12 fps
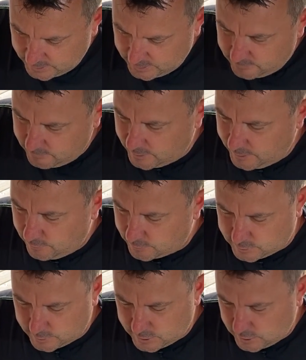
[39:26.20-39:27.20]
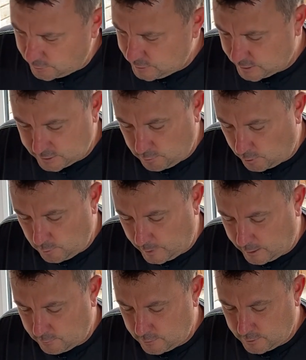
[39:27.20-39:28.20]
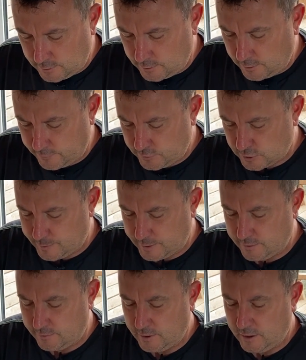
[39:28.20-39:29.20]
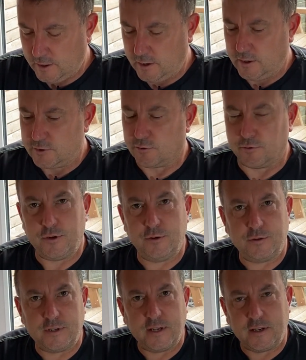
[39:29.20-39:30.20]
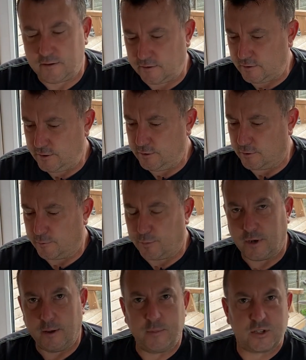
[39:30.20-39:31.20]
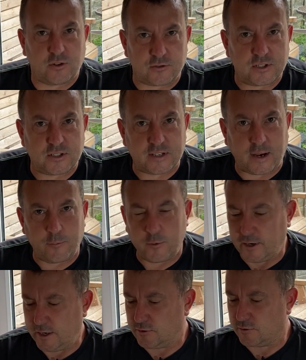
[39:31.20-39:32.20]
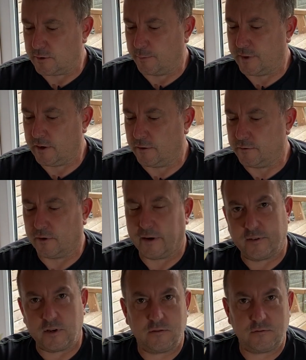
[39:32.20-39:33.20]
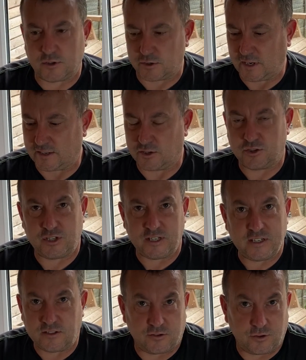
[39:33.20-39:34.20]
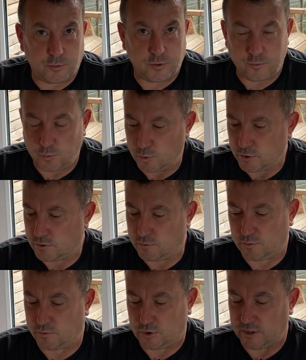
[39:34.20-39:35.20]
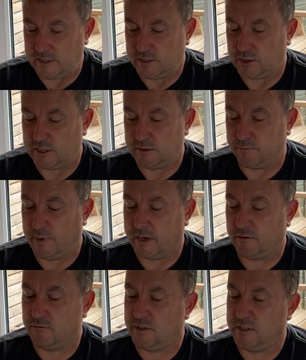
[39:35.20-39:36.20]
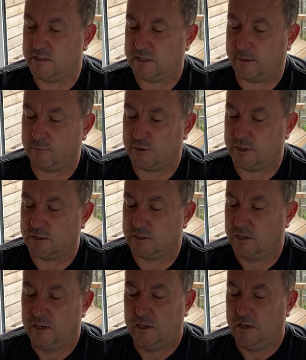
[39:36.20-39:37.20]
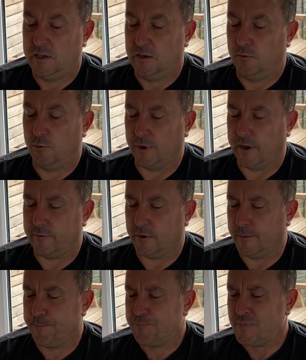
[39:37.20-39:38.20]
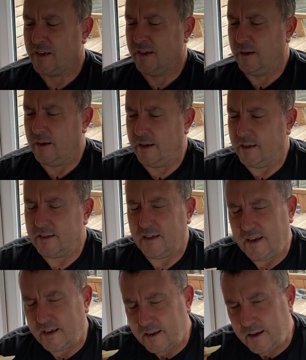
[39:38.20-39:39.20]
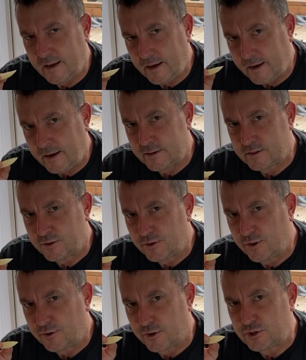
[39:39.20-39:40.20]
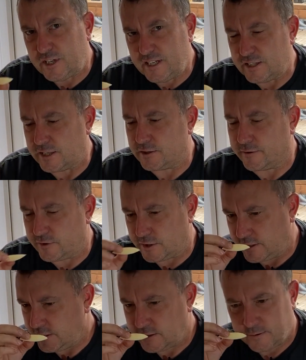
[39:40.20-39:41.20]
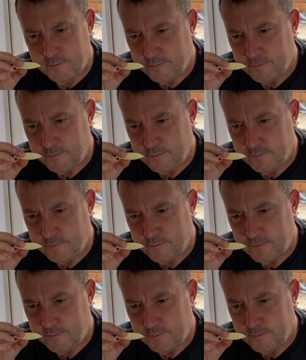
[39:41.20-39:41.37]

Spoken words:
really nice. So it slices quite well, and I've just been sort of using it, you know, put it in my sausage sandwich or something. I have it just as a cheese, as you would cheese and pickle, cheese sandwiches, whatever. It isn't the cheesiest of cheese.